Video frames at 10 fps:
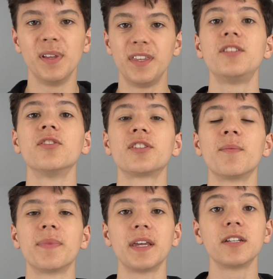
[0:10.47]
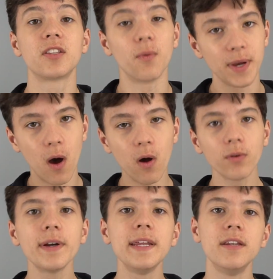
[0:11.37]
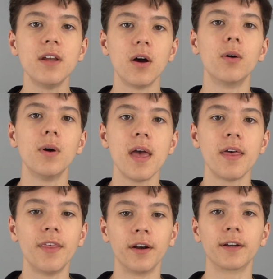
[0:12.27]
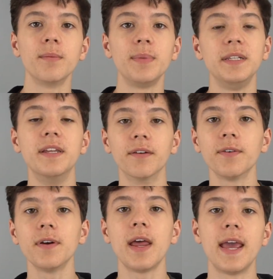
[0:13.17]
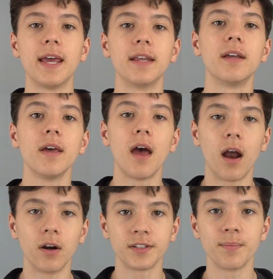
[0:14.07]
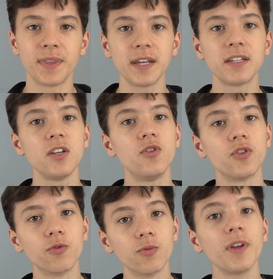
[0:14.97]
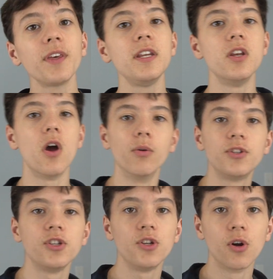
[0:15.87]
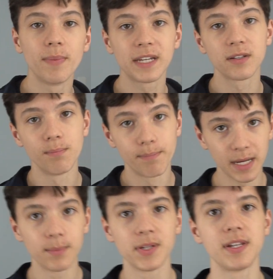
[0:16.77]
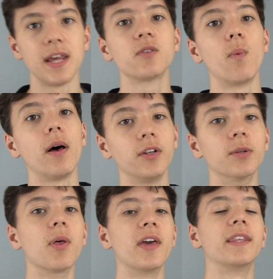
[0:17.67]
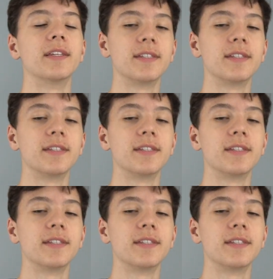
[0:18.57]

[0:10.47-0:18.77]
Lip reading: these are some things that we already know that are going to be different and are some things that you should really know so you don't make some big mistakes while you're playing this